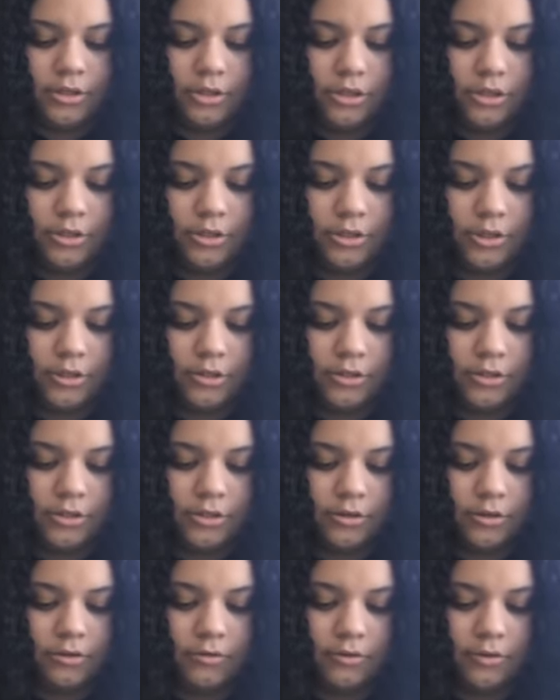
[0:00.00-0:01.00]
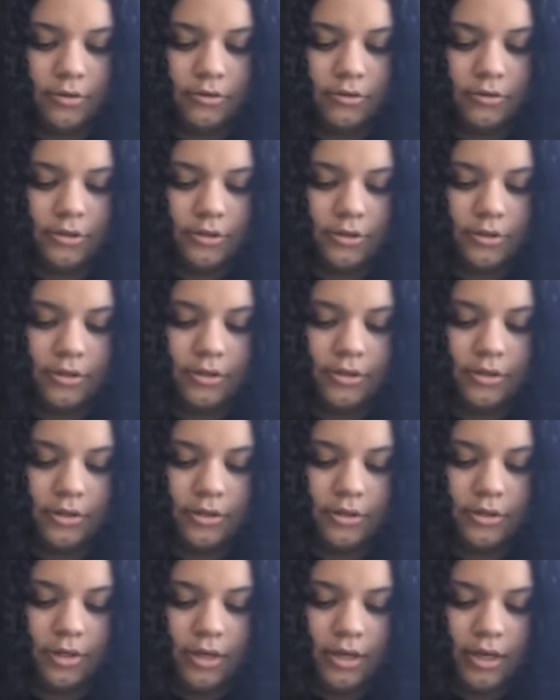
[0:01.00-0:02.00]
She jerks her coat closer to
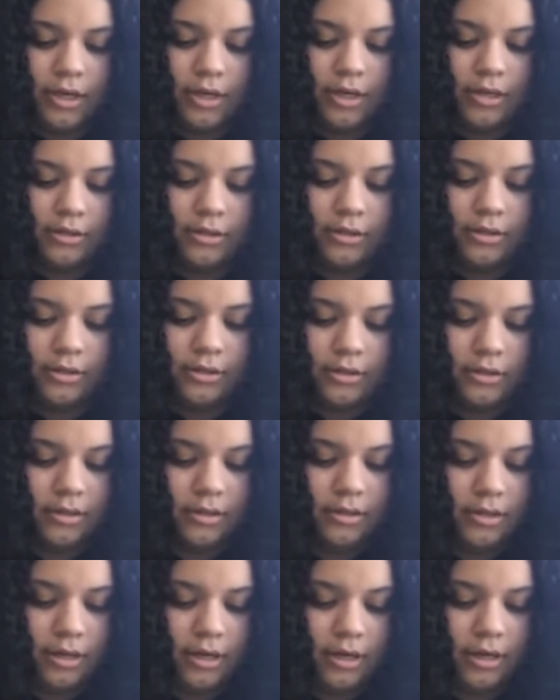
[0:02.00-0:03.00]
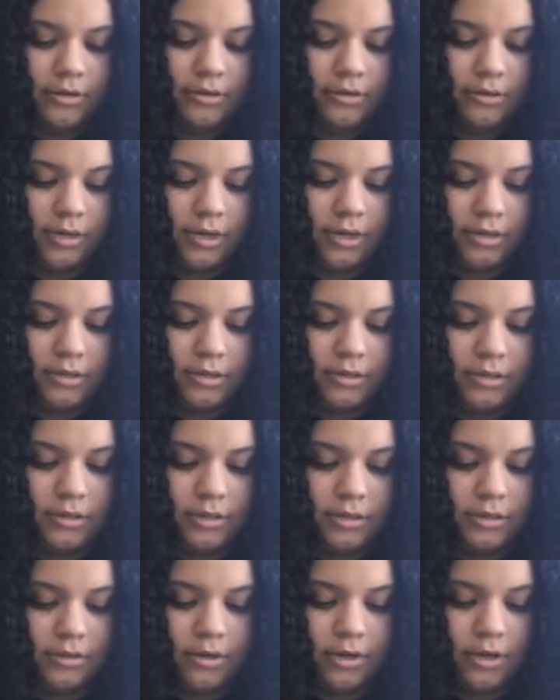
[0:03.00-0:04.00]
her. I look. I do not
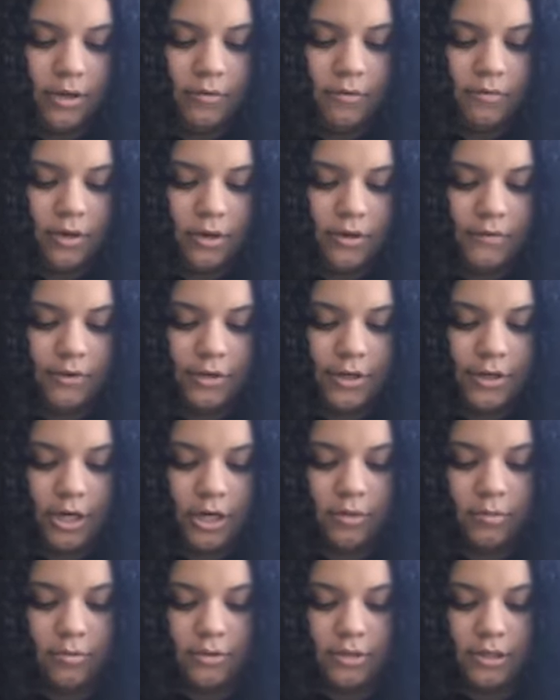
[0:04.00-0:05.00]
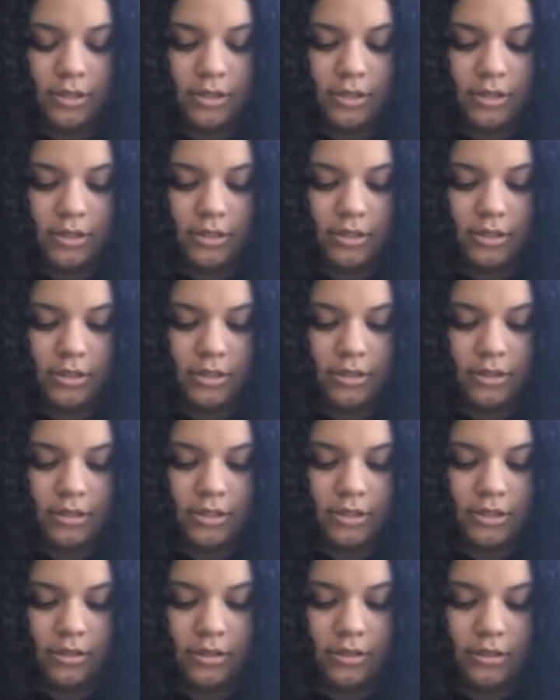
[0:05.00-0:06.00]
see whatever terrible thing she is
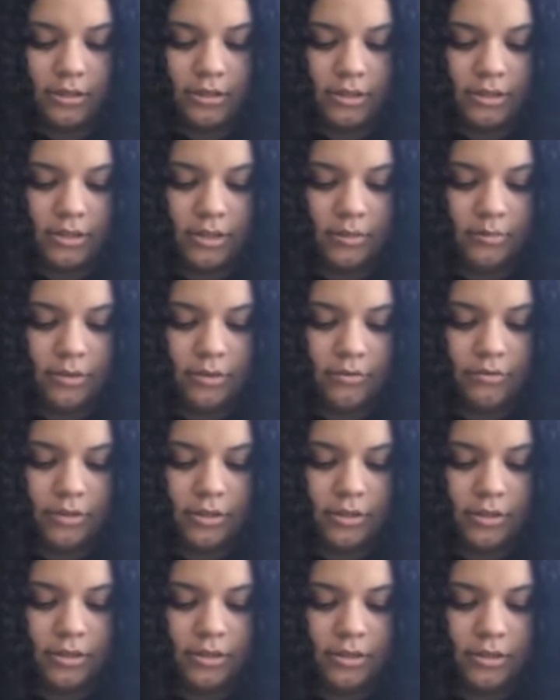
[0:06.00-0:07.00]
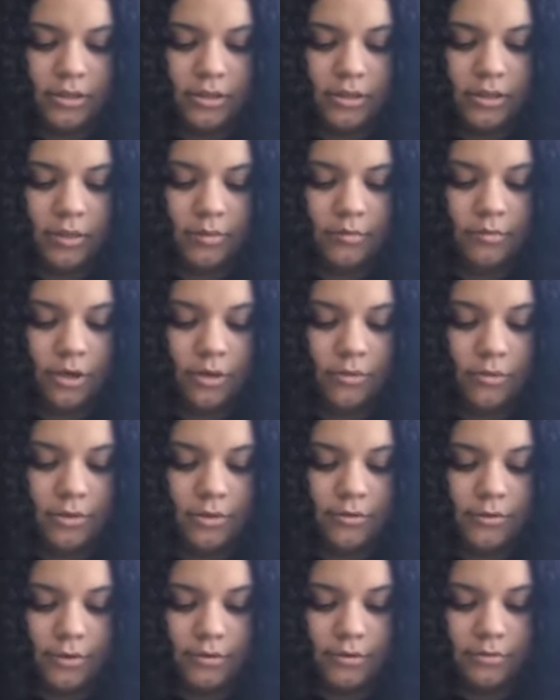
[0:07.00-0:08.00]
seeing on the seat between us.
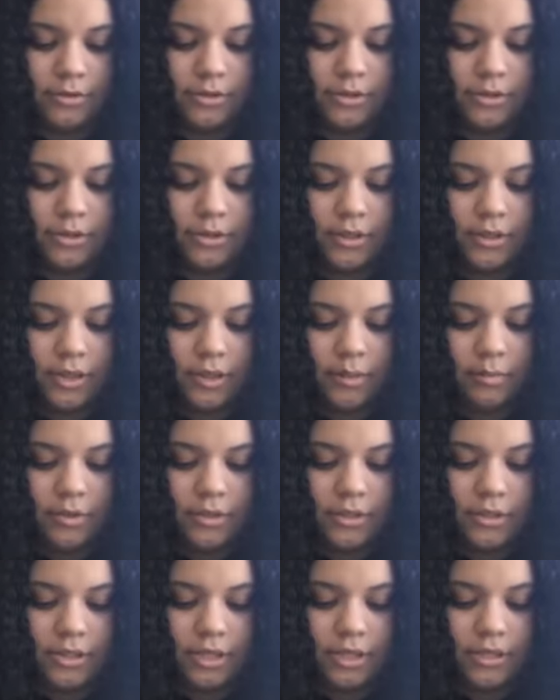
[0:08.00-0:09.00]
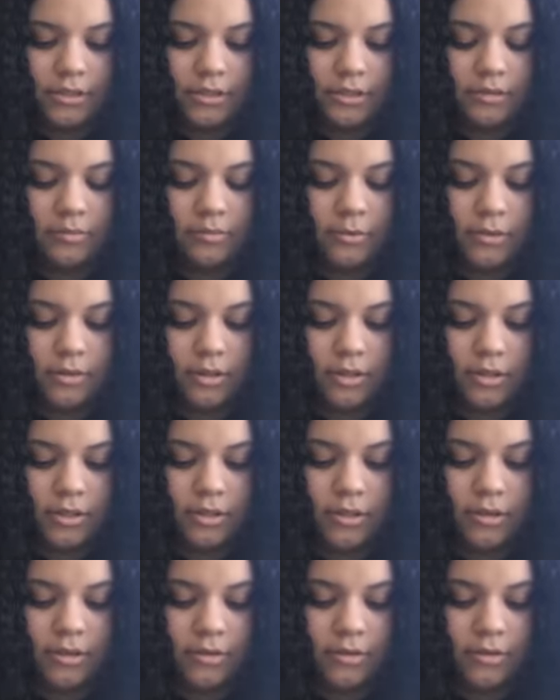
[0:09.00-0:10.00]
Probably a roach, but she has
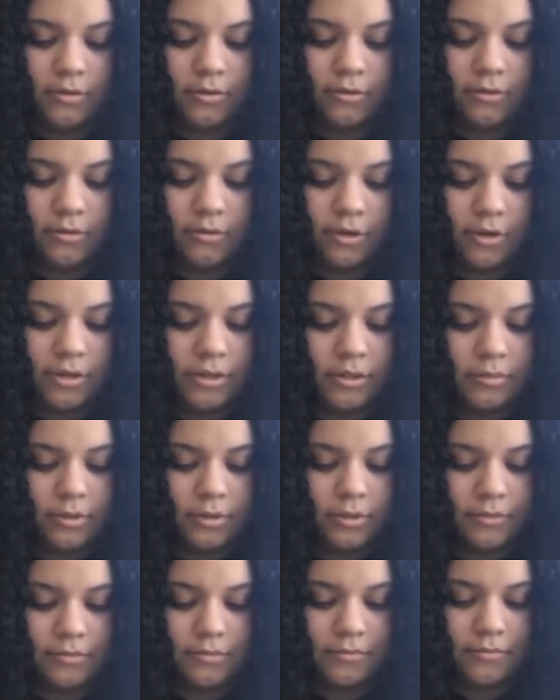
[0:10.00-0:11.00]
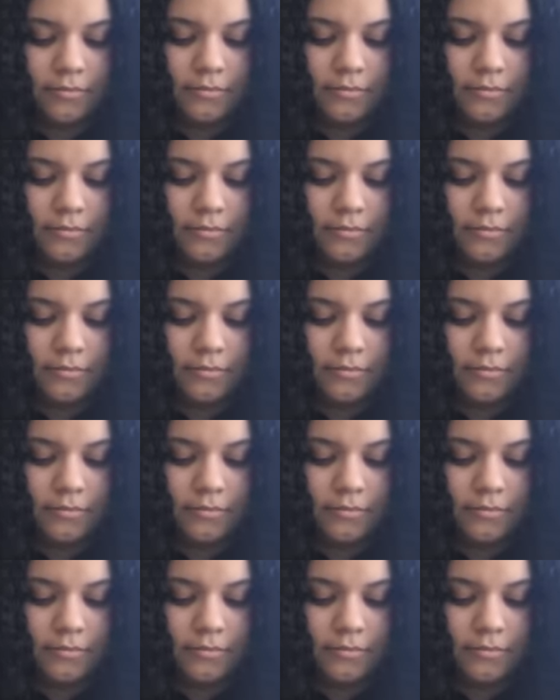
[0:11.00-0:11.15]
communicated her horror to me.